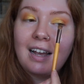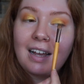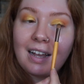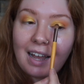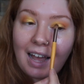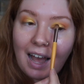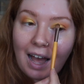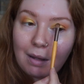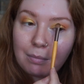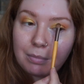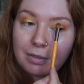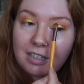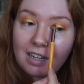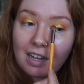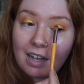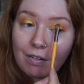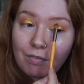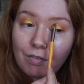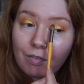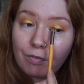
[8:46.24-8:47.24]

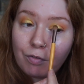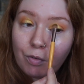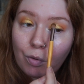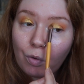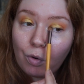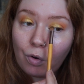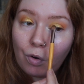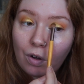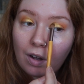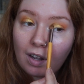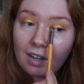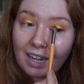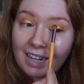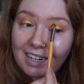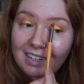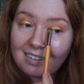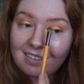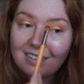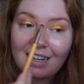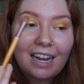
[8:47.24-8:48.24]
captive for
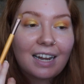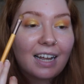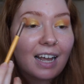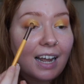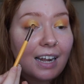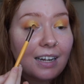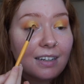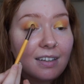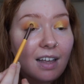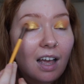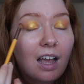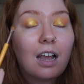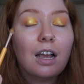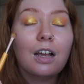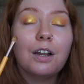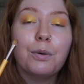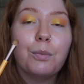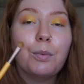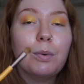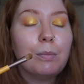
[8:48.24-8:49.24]
like decades,
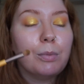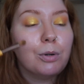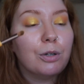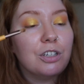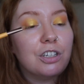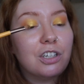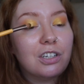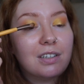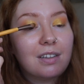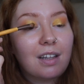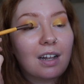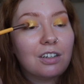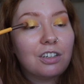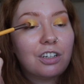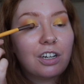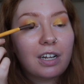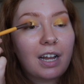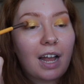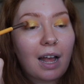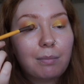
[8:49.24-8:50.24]
and at one point she is
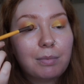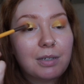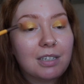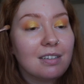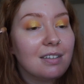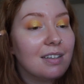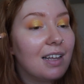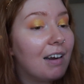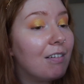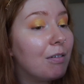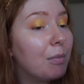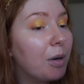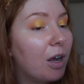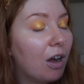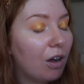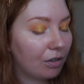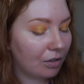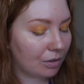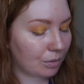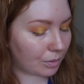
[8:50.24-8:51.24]
actually kept at Sarum
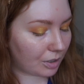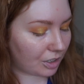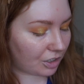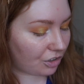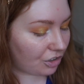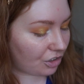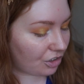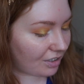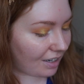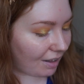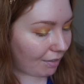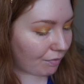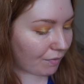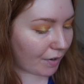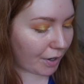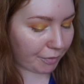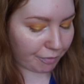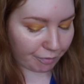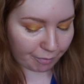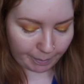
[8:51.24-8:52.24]
Castle, which is just down the
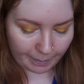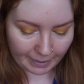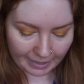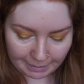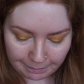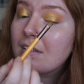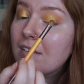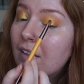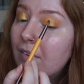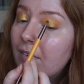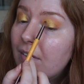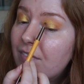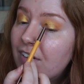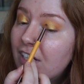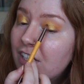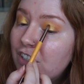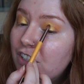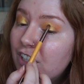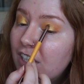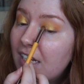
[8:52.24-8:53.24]
road from me. So
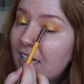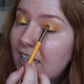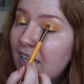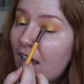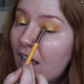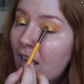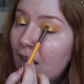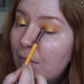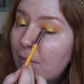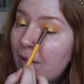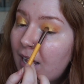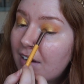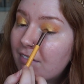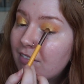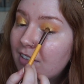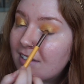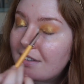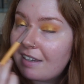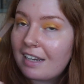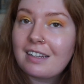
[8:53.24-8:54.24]
eventually Henry
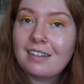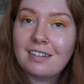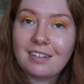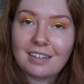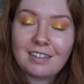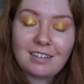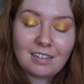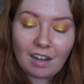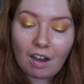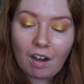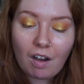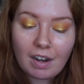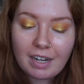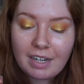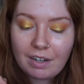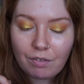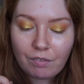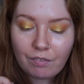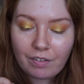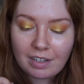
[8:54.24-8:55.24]
II did die,
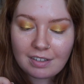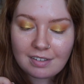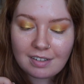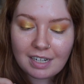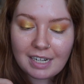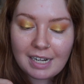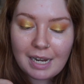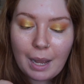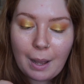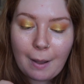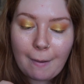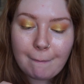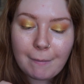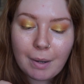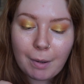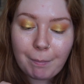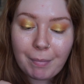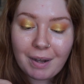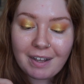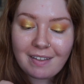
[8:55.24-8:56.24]
obviously,
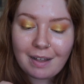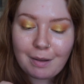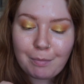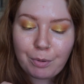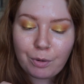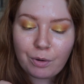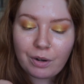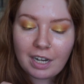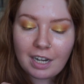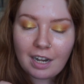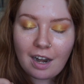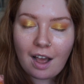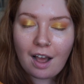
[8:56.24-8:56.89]
but by that point